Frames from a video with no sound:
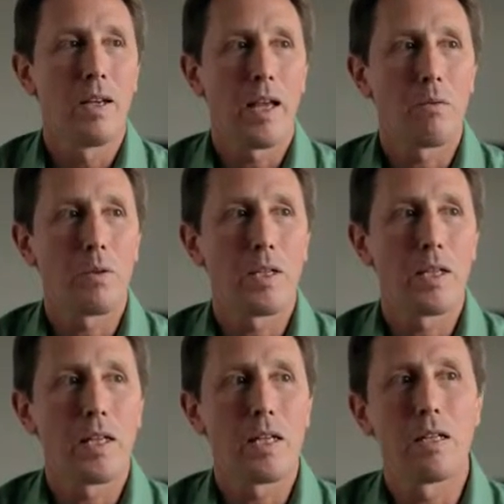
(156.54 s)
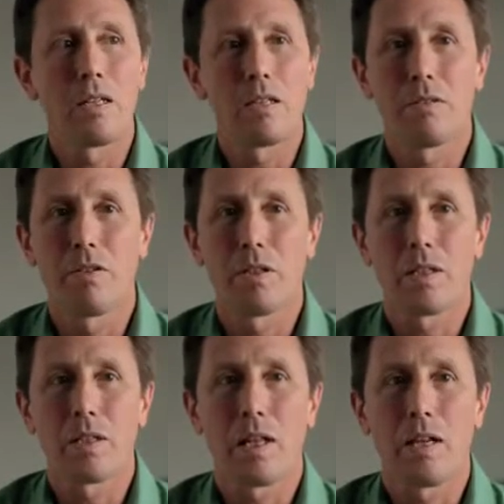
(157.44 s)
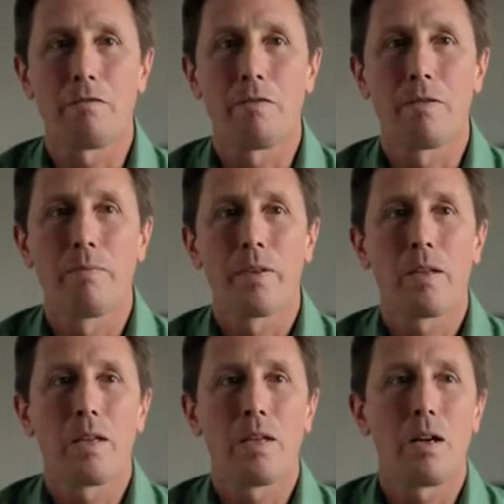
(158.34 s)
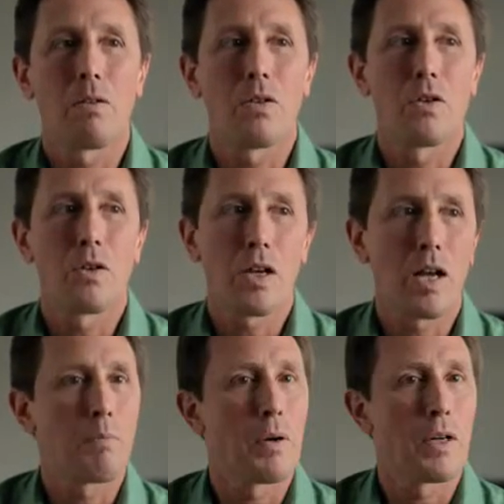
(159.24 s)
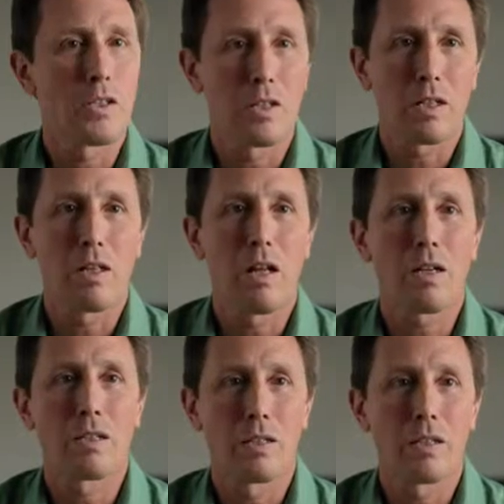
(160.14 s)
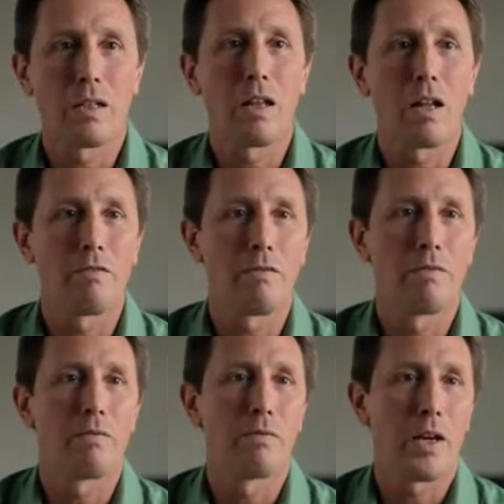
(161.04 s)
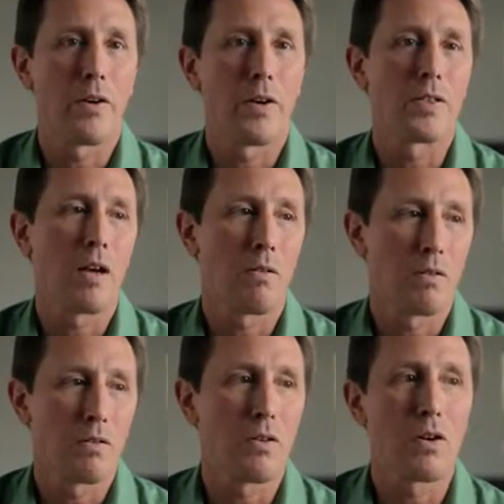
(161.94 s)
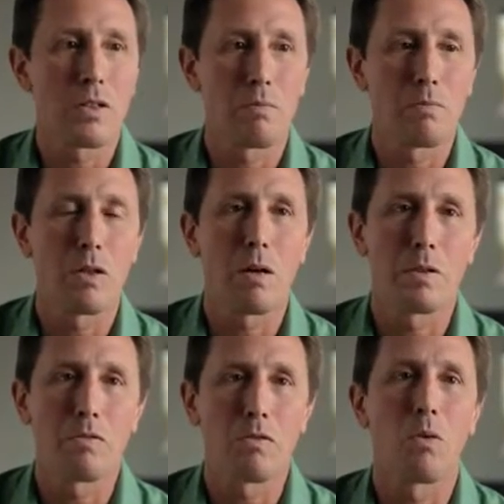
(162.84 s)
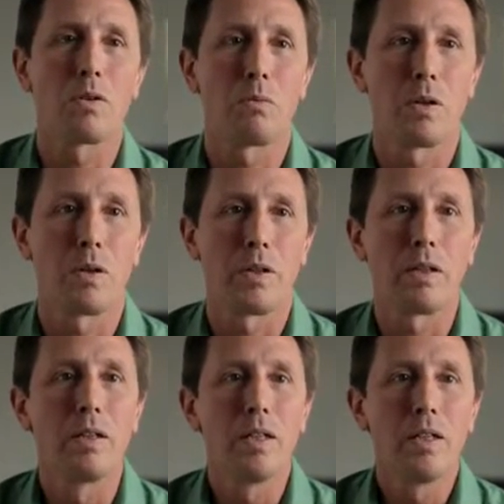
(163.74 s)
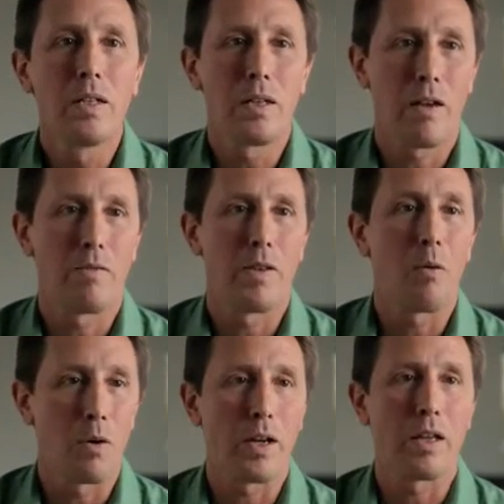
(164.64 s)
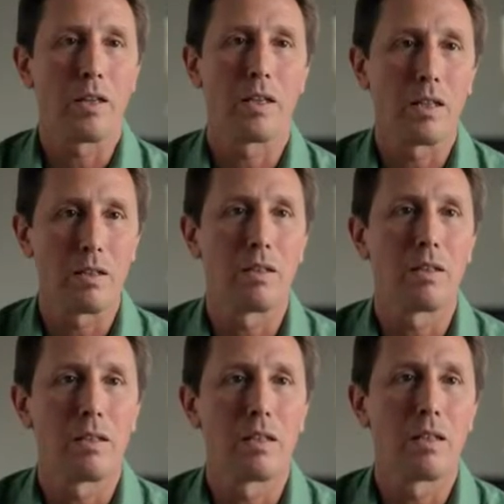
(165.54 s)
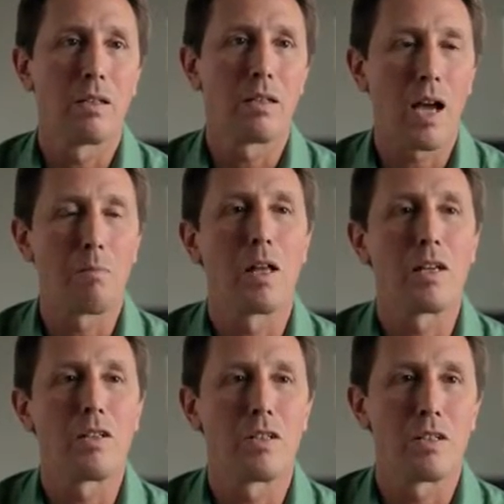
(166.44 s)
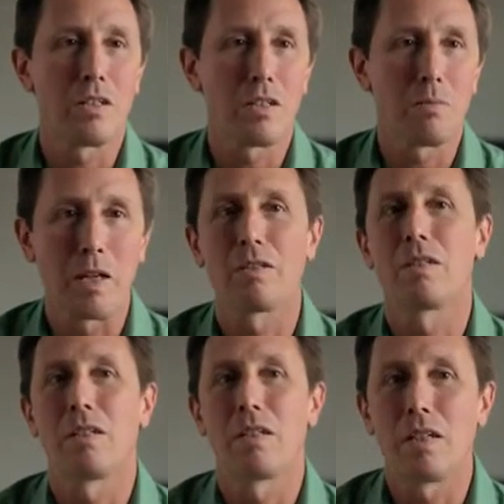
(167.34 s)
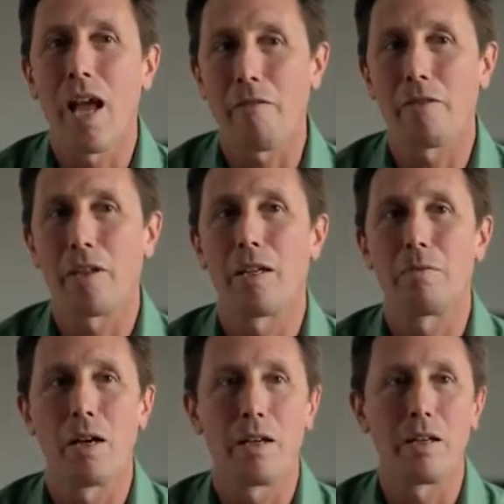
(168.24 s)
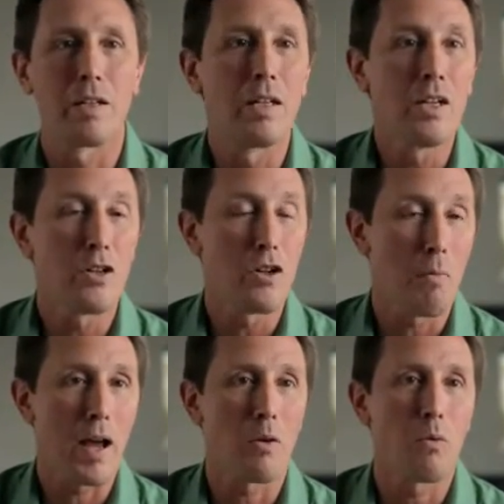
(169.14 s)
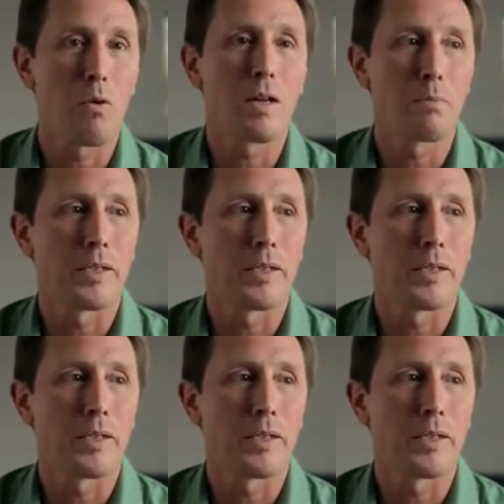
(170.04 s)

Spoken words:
And when you get into the civilian life, you're kind of punching a clock in a lot of areas. Now, there are some jobs, of course, where you have that work ethic and the timelines and the suspenses, and that you have to get them done, and no matter what.